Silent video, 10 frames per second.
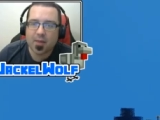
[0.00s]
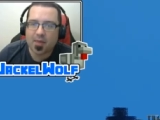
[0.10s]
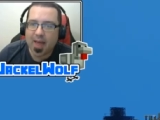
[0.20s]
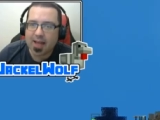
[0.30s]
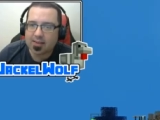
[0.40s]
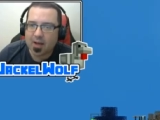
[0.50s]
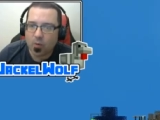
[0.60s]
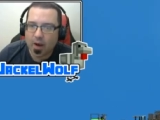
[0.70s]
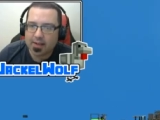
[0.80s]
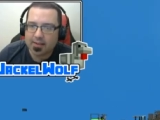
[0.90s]
That's
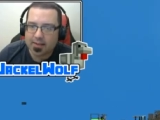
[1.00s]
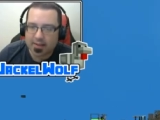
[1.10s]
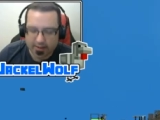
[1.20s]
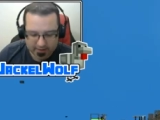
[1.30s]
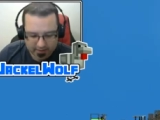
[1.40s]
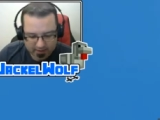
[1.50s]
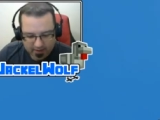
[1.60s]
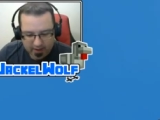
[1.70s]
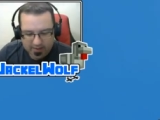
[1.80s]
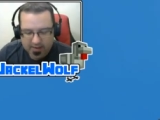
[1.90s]
how I did it.
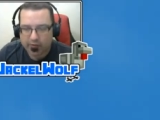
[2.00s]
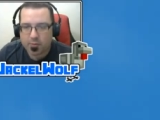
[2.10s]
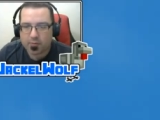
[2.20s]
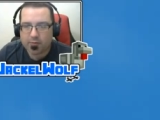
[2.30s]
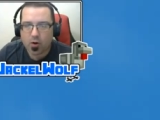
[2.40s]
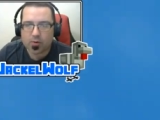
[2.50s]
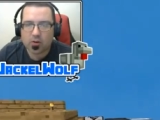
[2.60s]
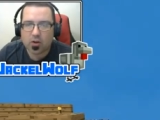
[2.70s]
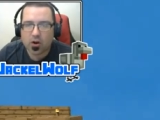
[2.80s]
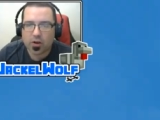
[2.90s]
Now, if you've been following
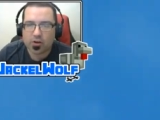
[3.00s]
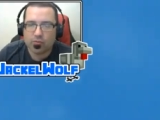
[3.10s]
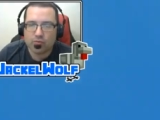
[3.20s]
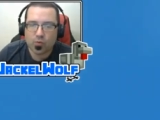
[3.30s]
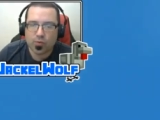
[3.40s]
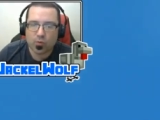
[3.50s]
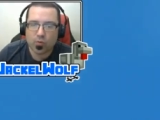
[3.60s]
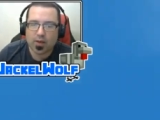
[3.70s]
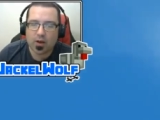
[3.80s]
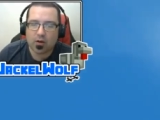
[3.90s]
along, you know that
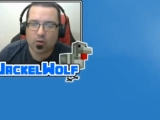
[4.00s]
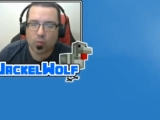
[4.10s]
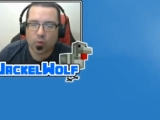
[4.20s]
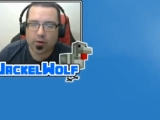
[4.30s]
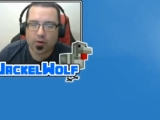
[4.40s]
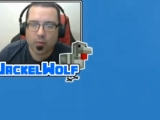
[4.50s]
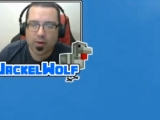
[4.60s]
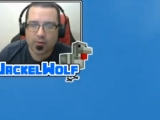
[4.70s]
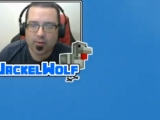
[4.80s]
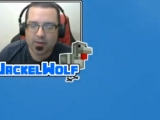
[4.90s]
we are working our way
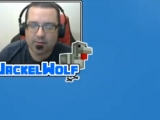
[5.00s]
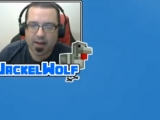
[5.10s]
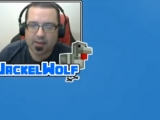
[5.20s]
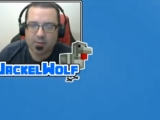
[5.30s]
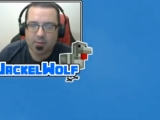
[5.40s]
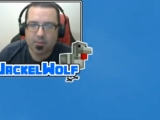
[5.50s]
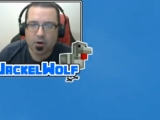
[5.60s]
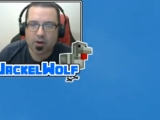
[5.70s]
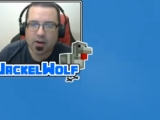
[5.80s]
through the advancement book.